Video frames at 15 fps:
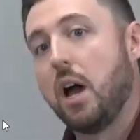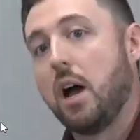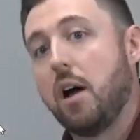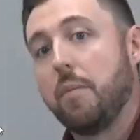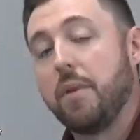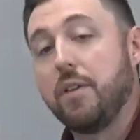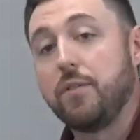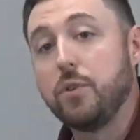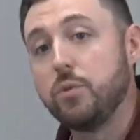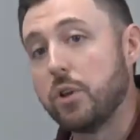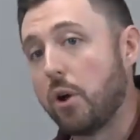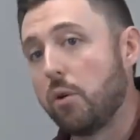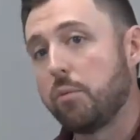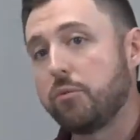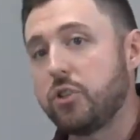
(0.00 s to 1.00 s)
If you
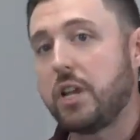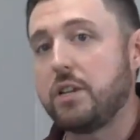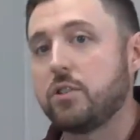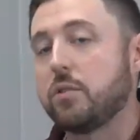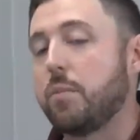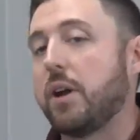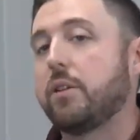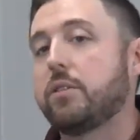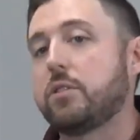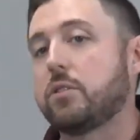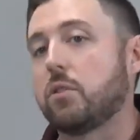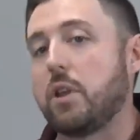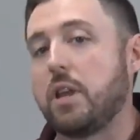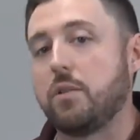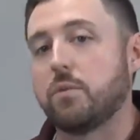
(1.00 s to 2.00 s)
don't change the belts
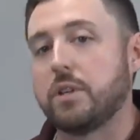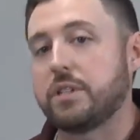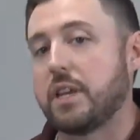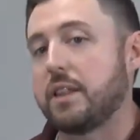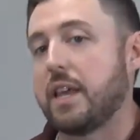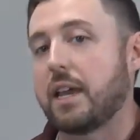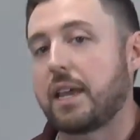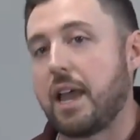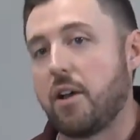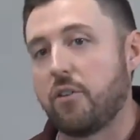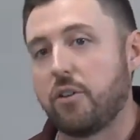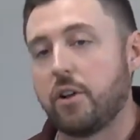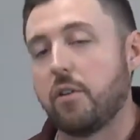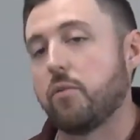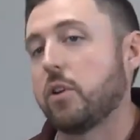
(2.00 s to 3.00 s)
and reset that
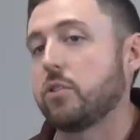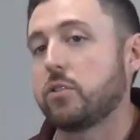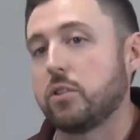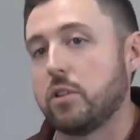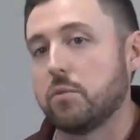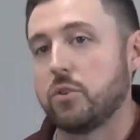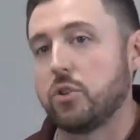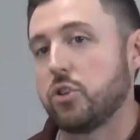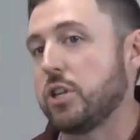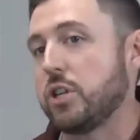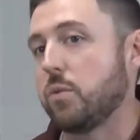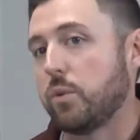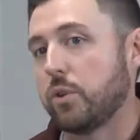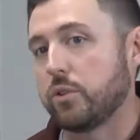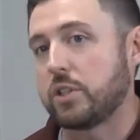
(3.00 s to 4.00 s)
counter, eventually the
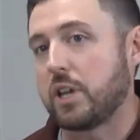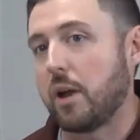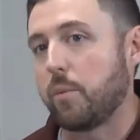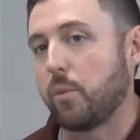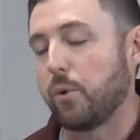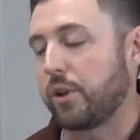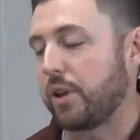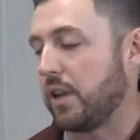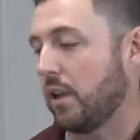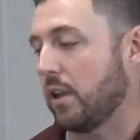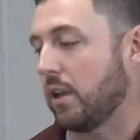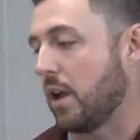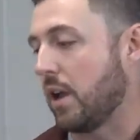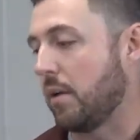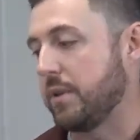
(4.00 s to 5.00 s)
machine will stop
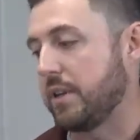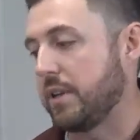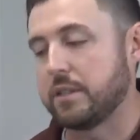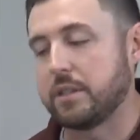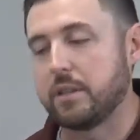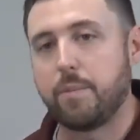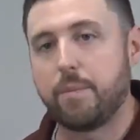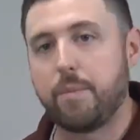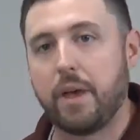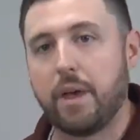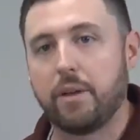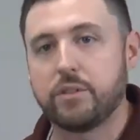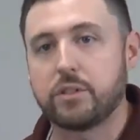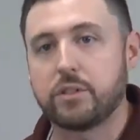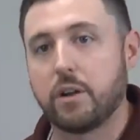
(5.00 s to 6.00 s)
working because the
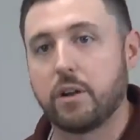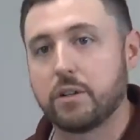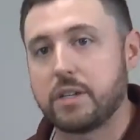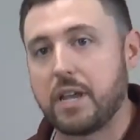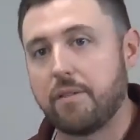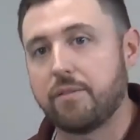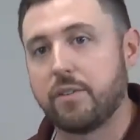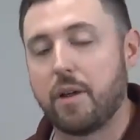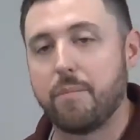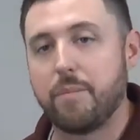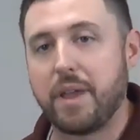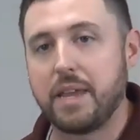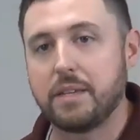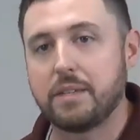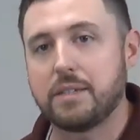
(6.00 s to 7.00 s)
belts are Teflon
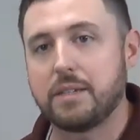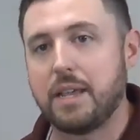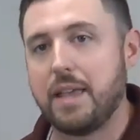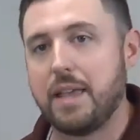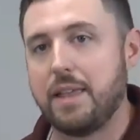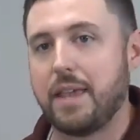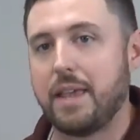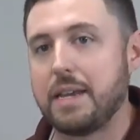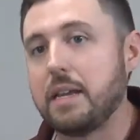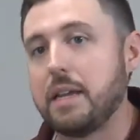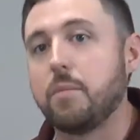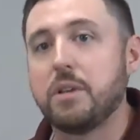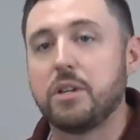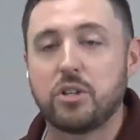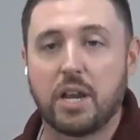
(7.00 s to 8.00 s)
based and they need
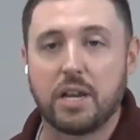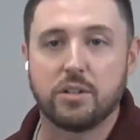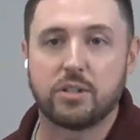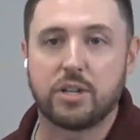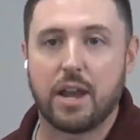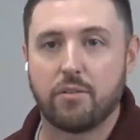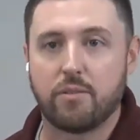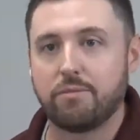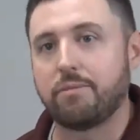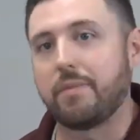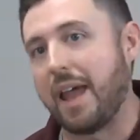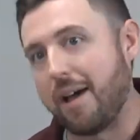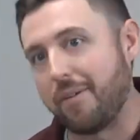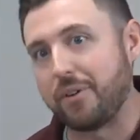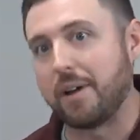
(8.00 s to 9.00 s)
to be changed out
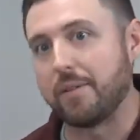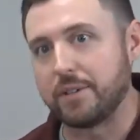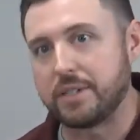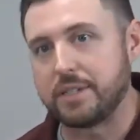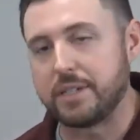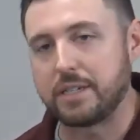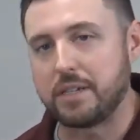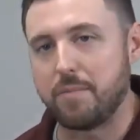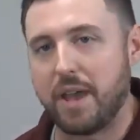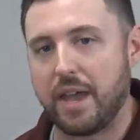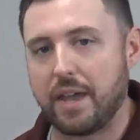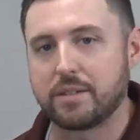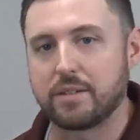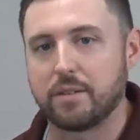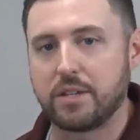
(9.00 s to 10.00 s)
after every 60
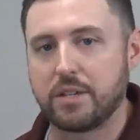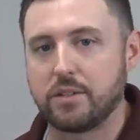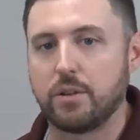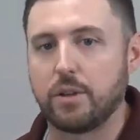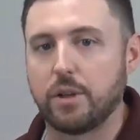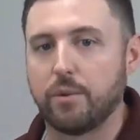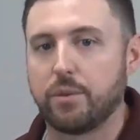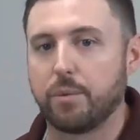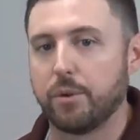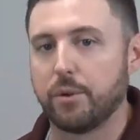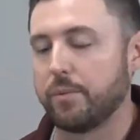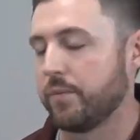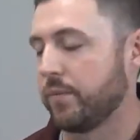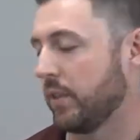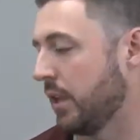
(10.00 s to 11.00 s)
bags of mix you go
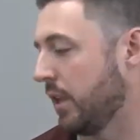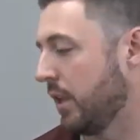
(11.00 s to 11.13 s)
through.